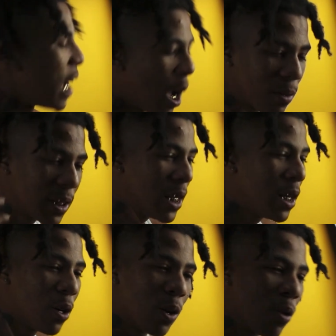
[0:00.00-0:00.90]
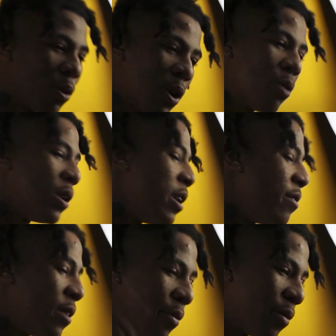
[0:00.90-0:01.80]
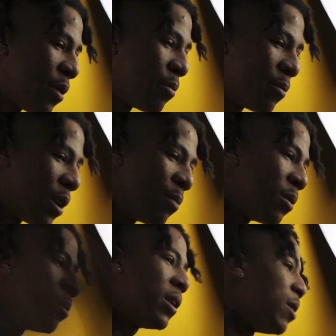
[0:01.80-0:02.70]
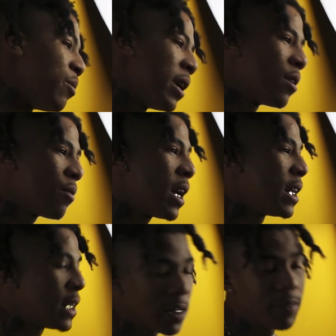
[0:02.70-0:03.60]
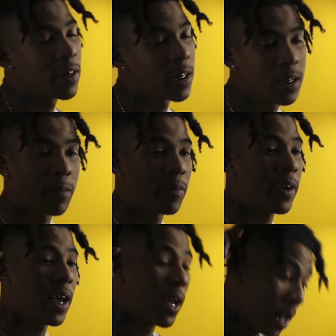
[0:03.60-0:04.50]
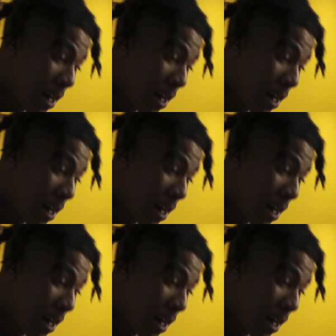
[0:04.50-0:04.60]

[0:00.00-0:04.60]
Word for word: I'm still gonna go even if I'm I'm gonna get wet in the rain, just for the simple fact